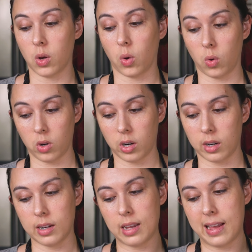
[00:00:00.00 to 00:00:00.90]

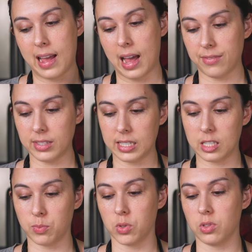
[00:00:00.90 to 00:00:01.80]
or half a
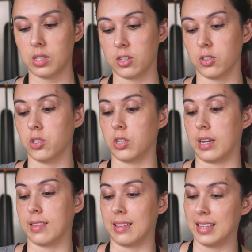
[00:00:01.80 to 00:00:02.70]
teaspoon
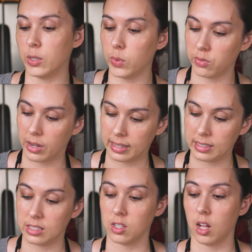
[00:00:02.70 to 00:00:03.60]
single-strength liquid rennet
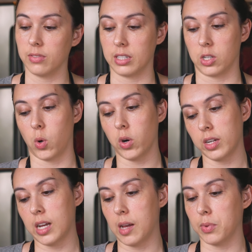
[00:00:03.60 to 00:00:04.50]
dissolved in a 1/4
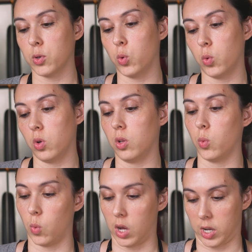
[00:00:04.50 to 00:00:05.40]
cup cool
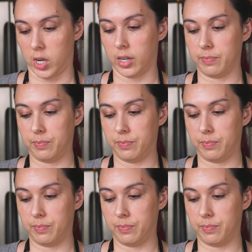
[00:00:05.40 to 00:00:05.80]
water.